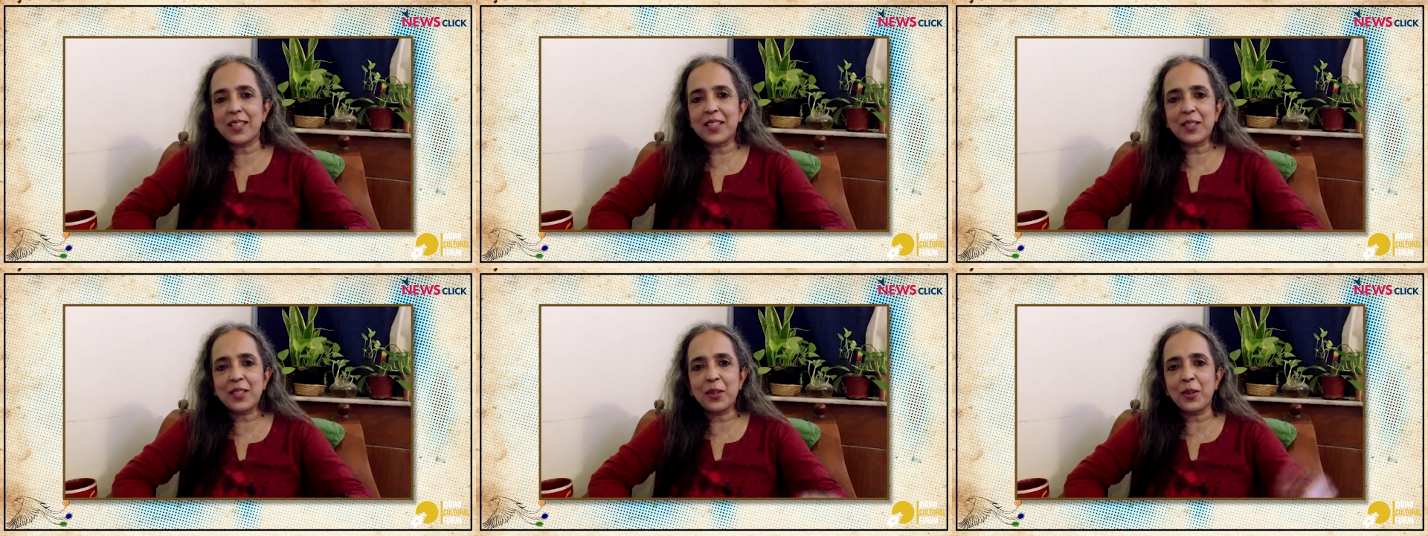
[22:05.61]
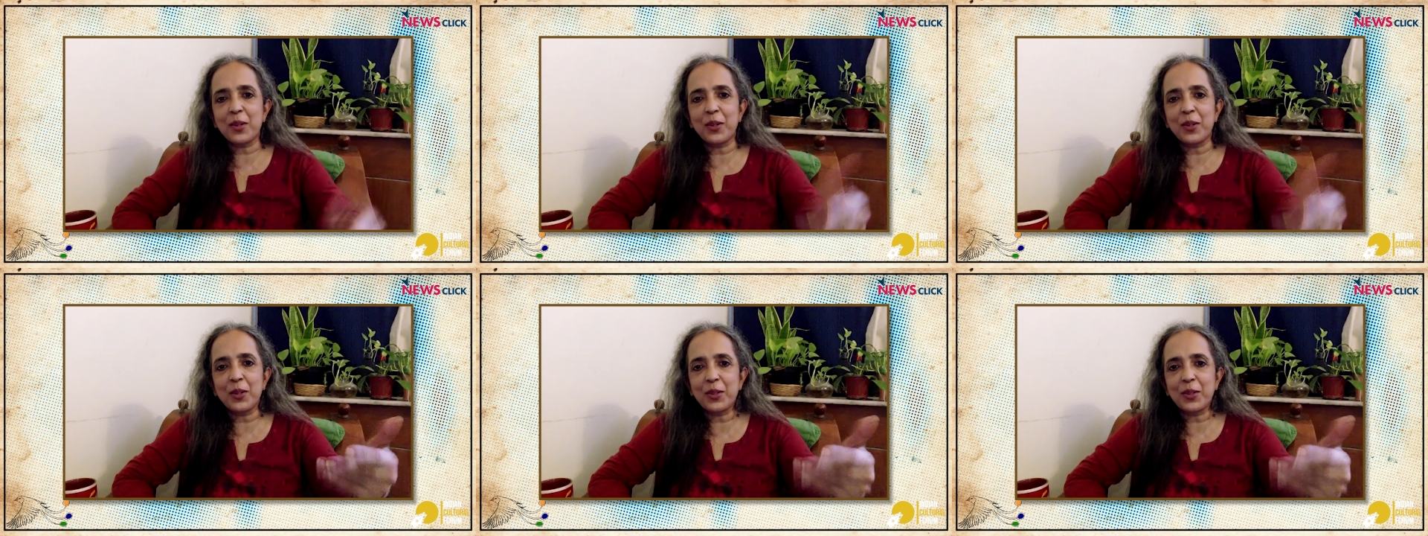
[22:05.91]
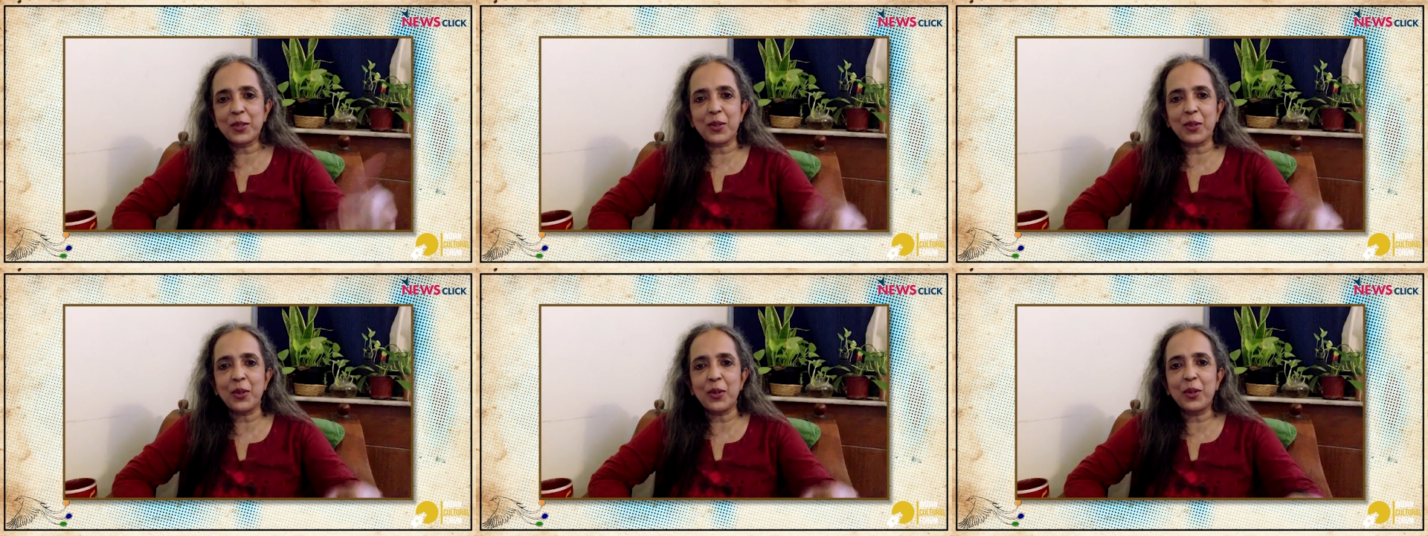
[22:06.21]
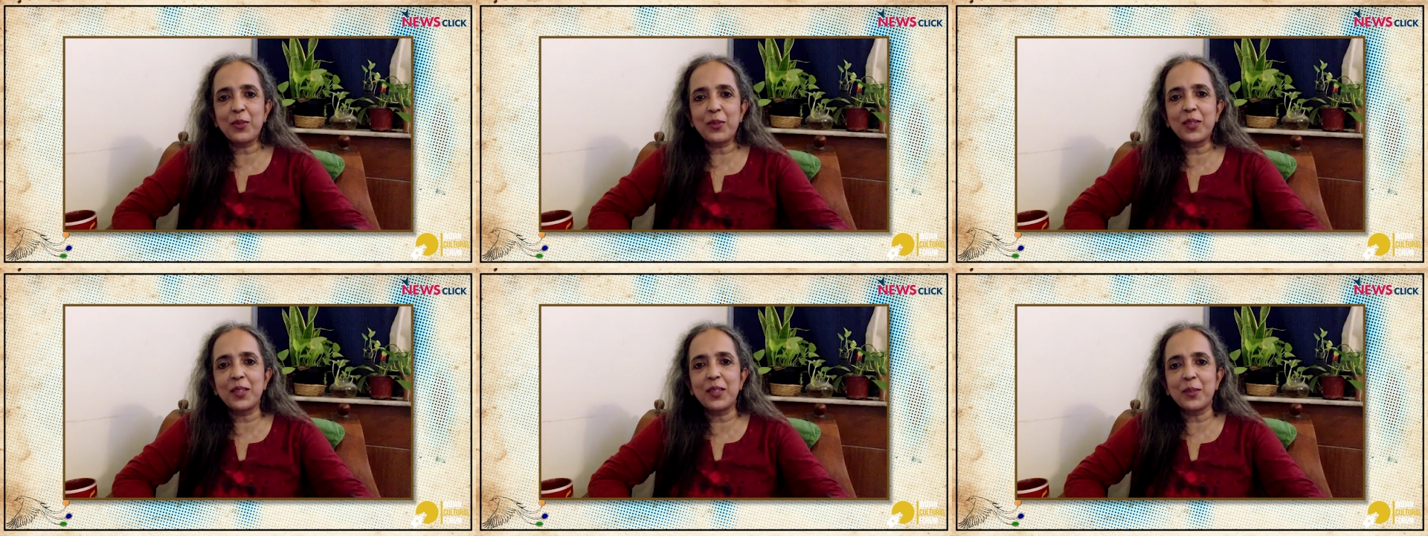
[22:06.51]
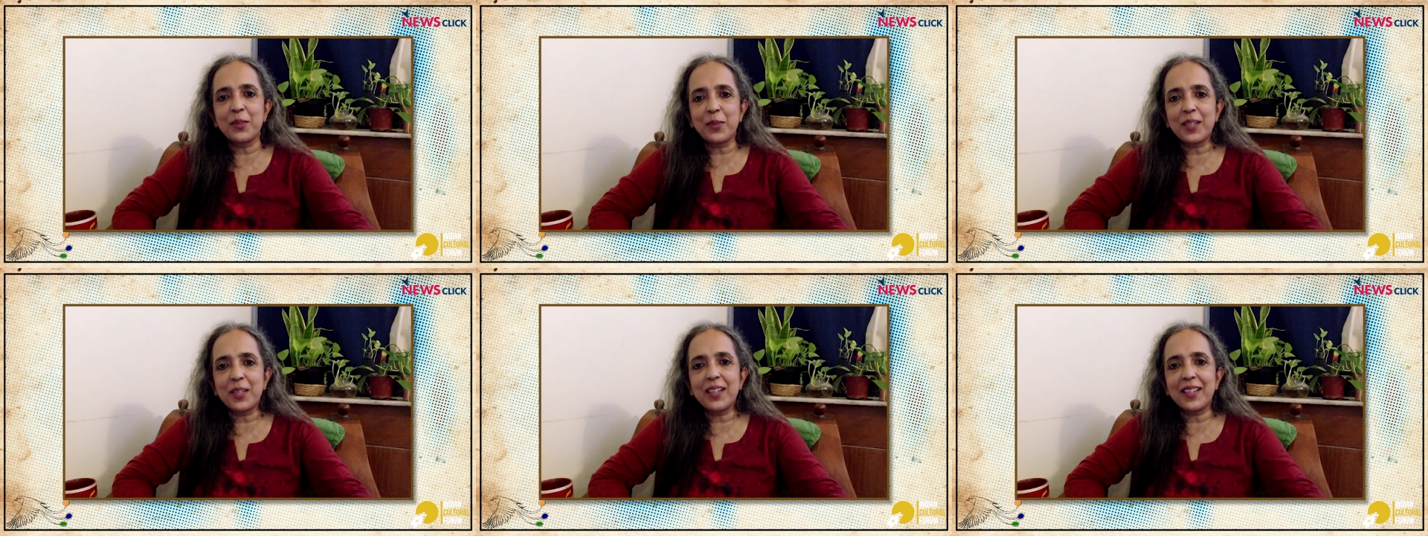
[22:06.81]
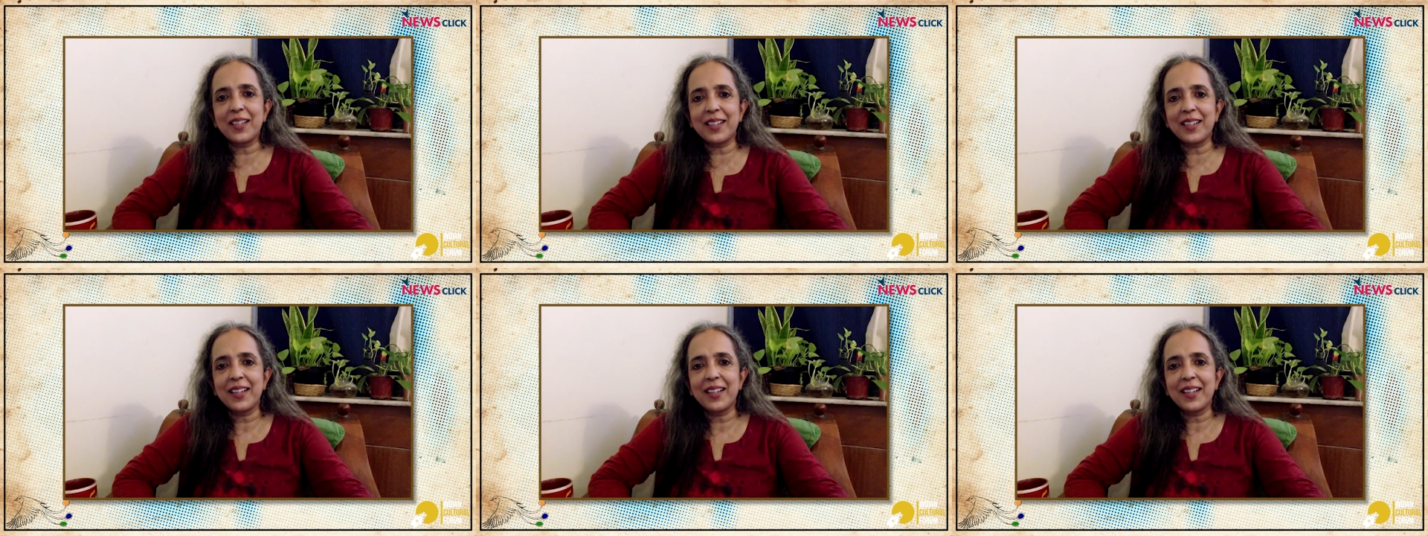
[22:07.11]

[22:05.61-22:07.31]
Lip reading: songs all over the world